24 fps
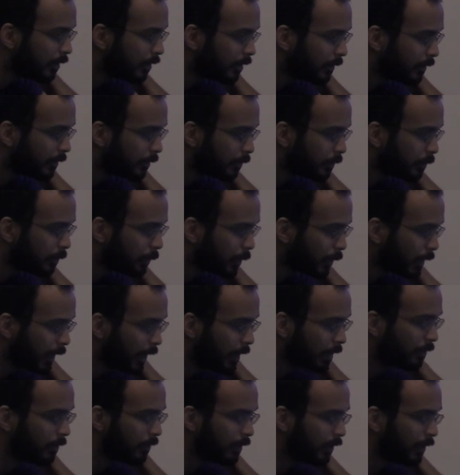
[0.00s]
it'll put
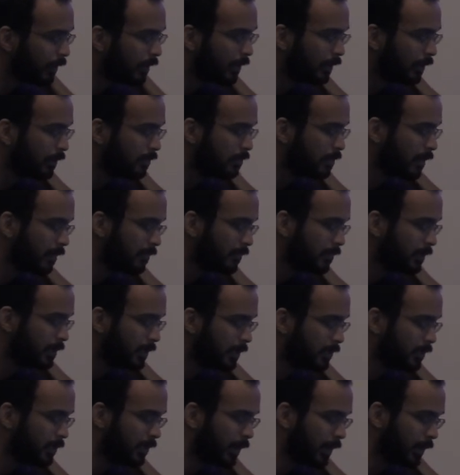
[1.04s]
out a driver
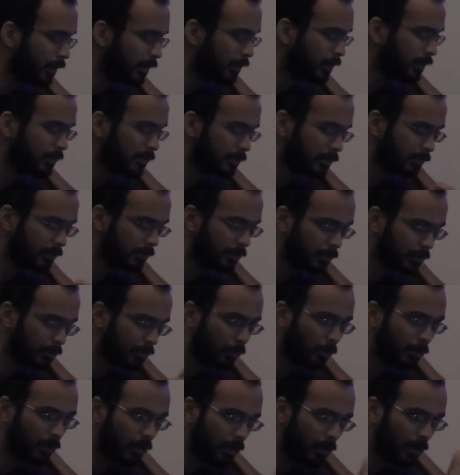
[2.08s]
station error, so it'll
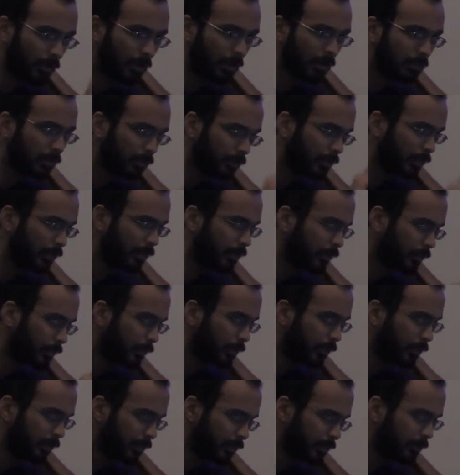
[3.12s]
report on like the little error
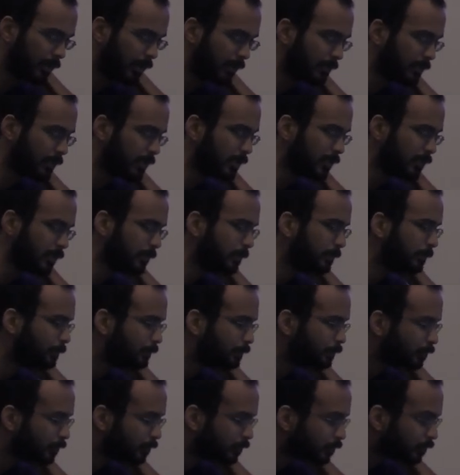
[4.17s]
window in the driver station
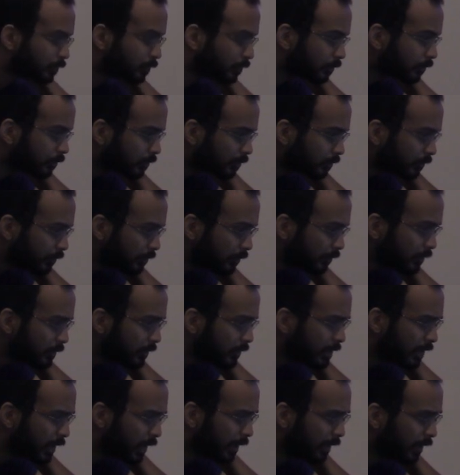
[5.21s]

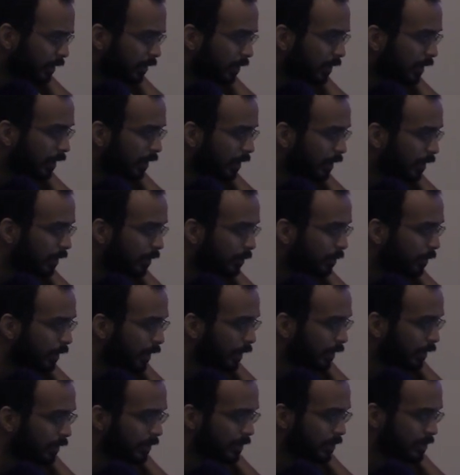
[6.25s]
saying um,
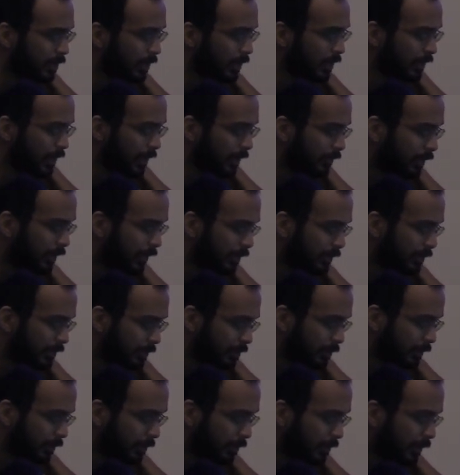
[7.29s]
error initiating navx,
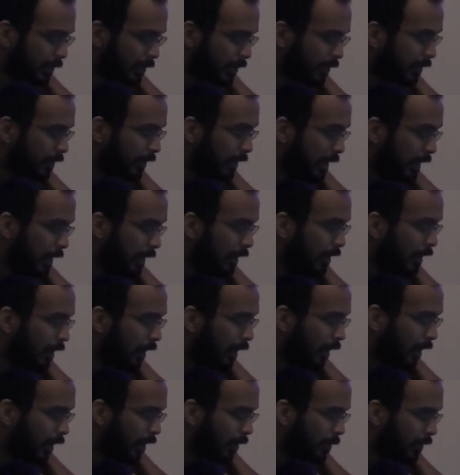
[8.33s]
blah, blah,
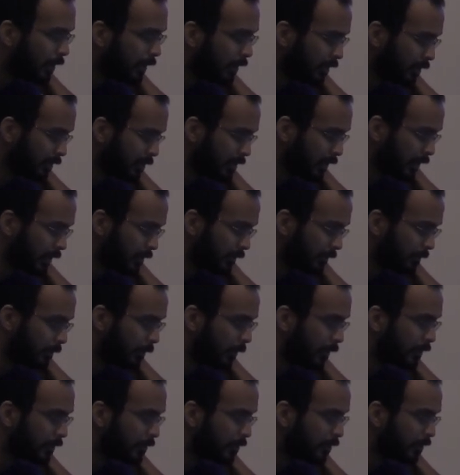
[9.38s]
blah, um, and then it'll set it to
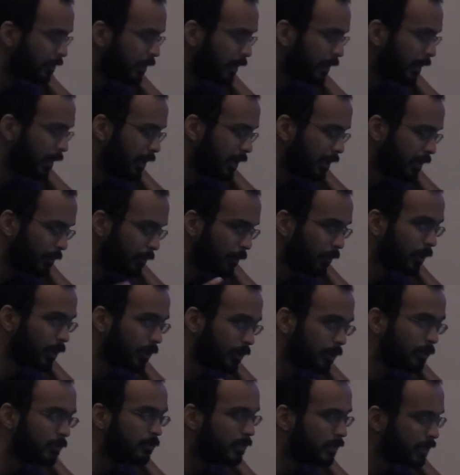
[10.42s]
false. So then anytime we want to
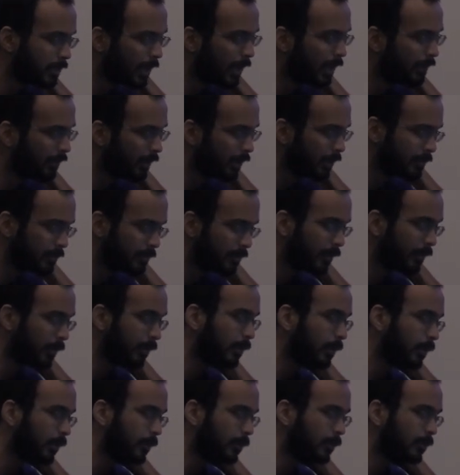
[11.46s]
use the navx throughout our
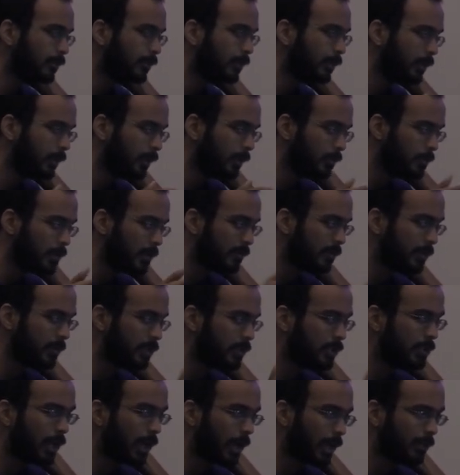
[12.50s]
code, we have to
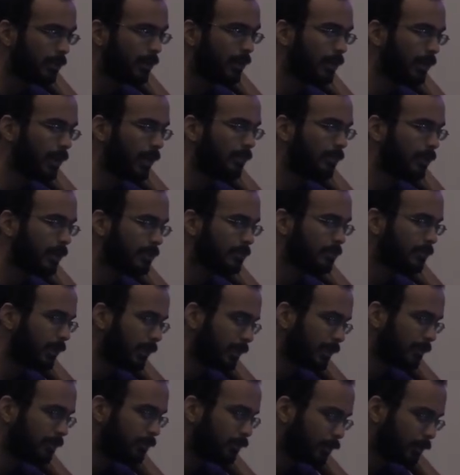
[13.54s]
check that navx
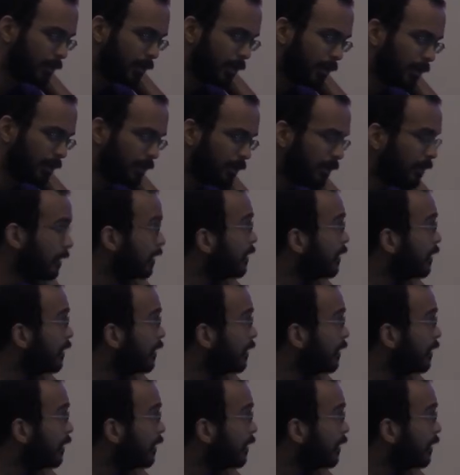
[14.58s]
ready boolean.